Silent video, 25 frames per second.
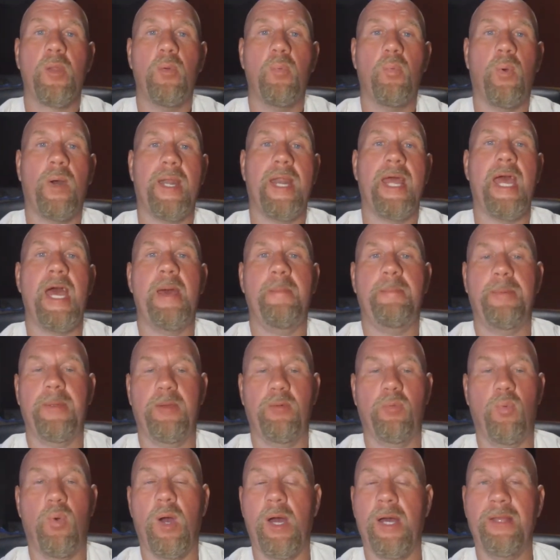What
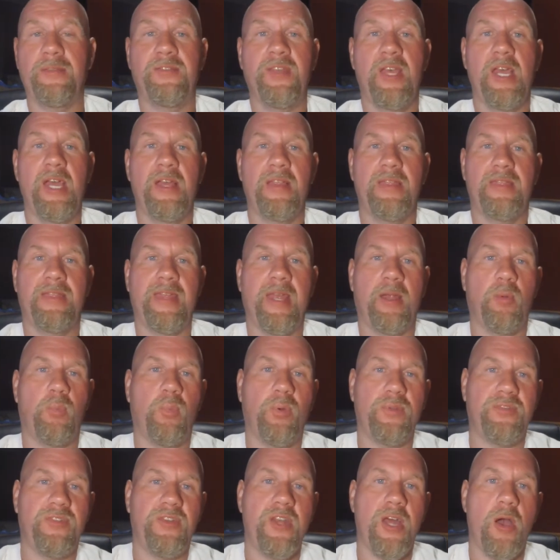happened was there
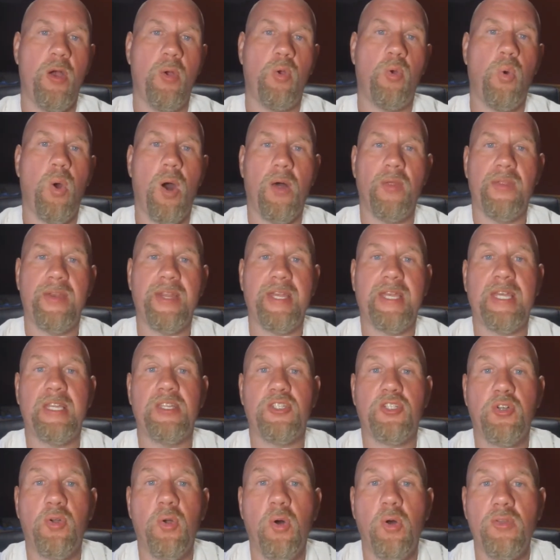was no quality
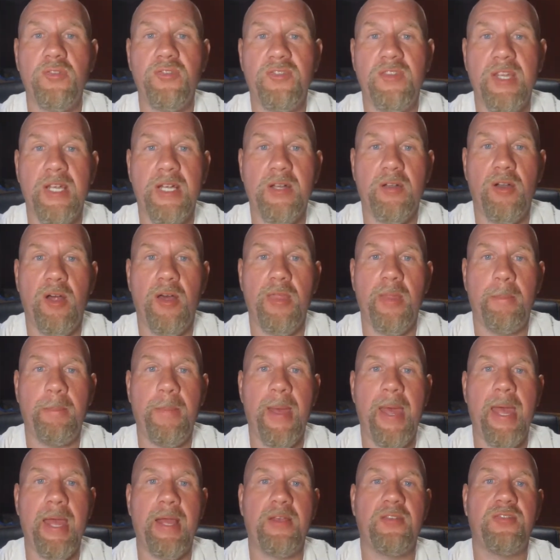control sticker on the
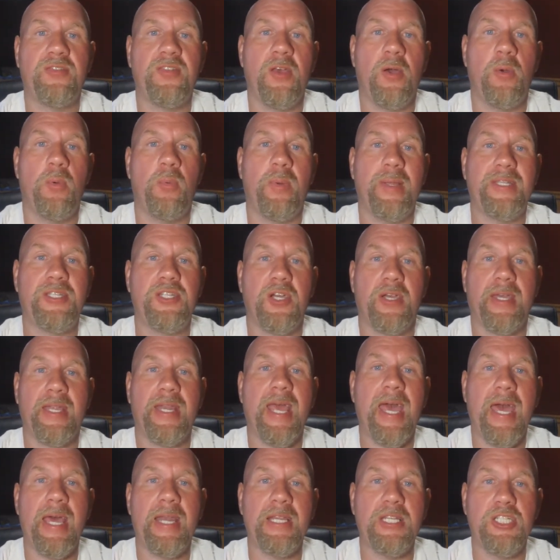back, so we took
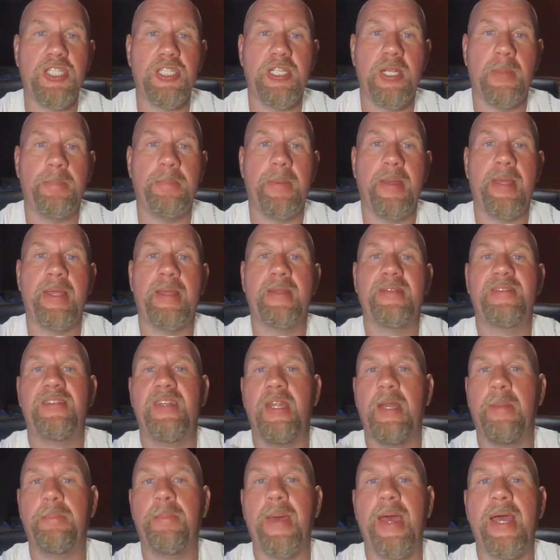it out of shipping,
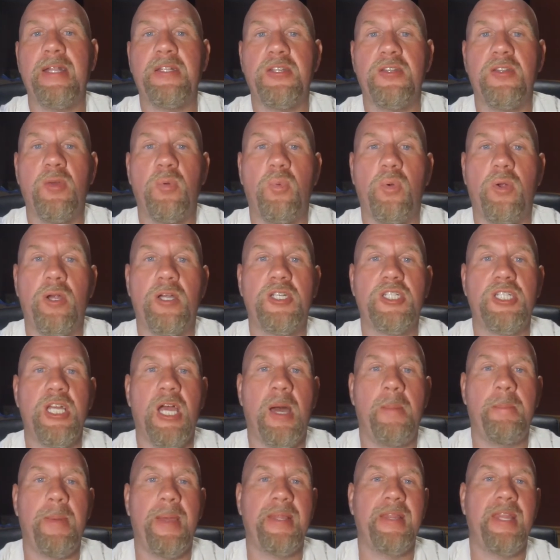sent it back to the
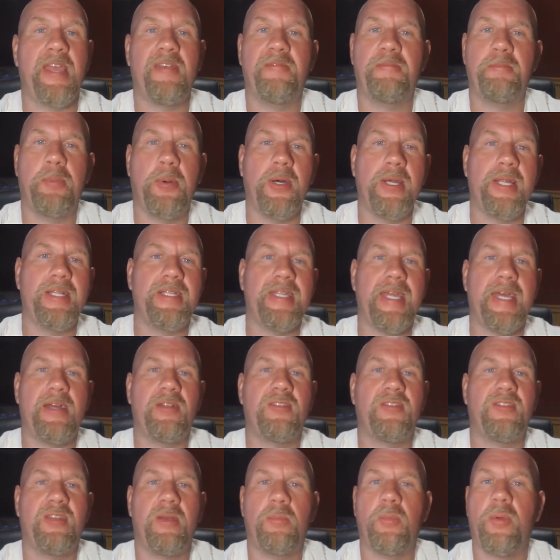workshop, and they've put it
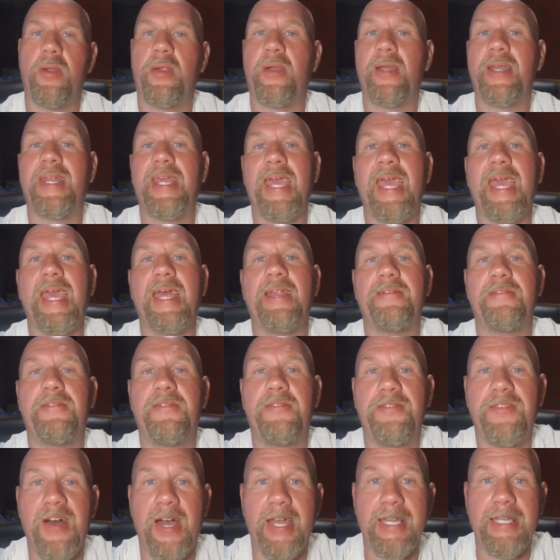down somewhere and can't
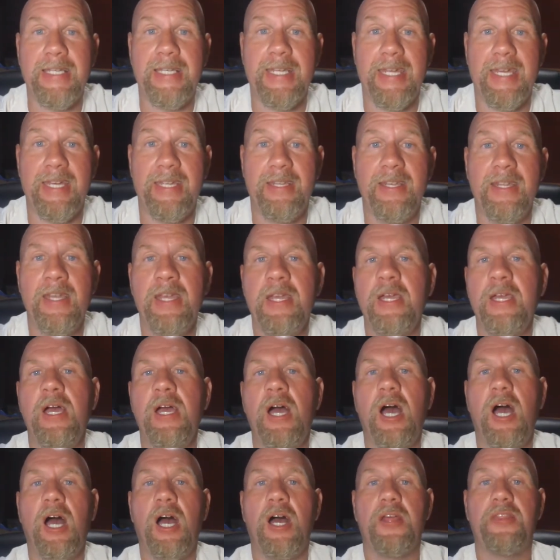find it.
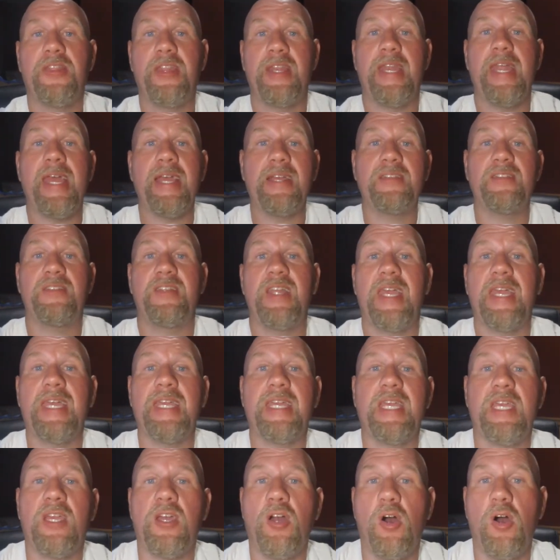The next day,
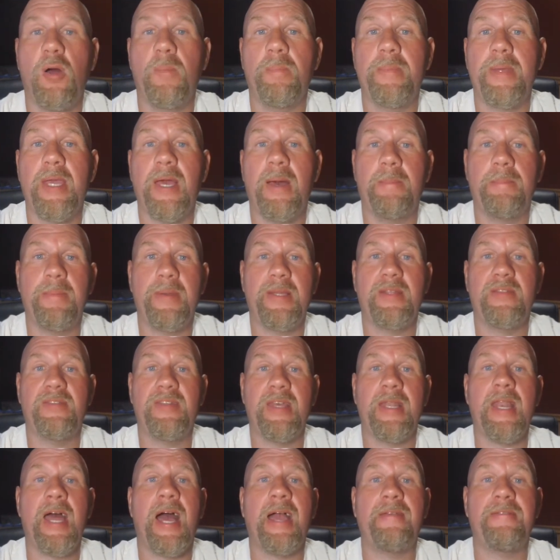he called me up and he
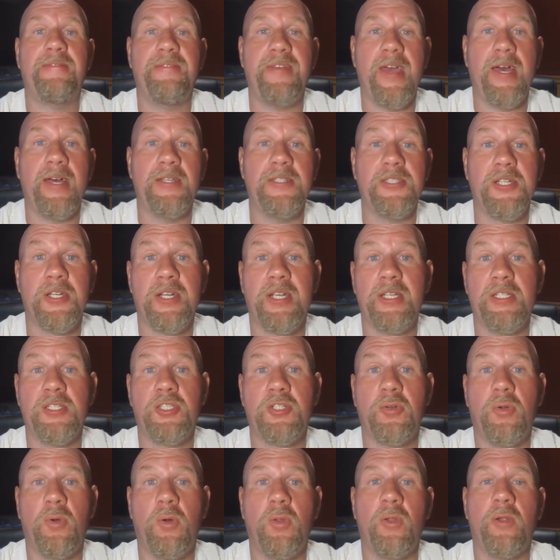said, I found your
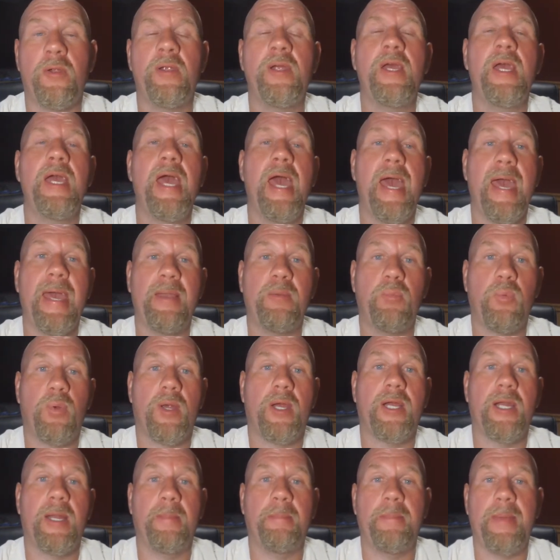controller and
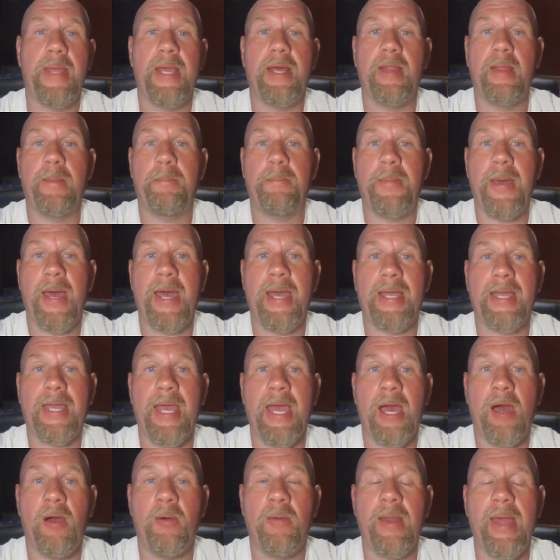we're going to mail it back
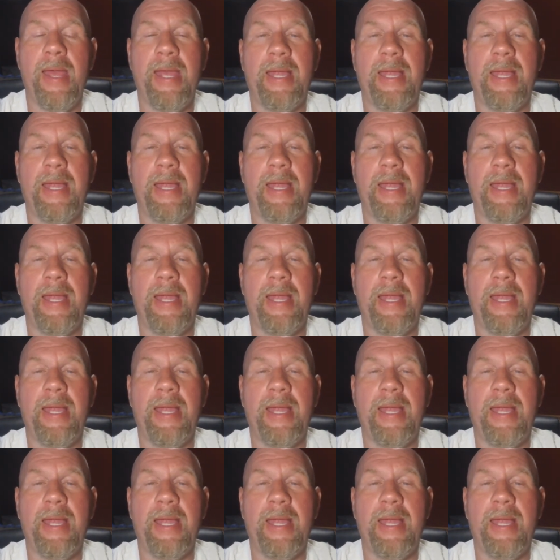out.